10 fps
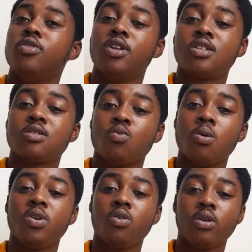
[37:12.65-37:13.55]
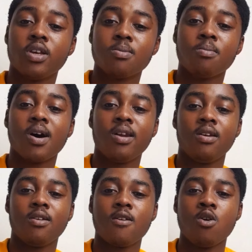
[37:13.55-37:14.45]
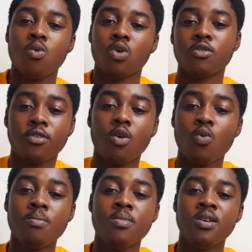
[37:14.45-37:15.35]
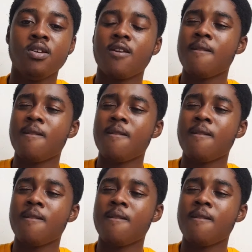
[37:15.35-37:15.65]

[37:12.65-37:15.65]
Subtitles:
this woman or this man who was following me,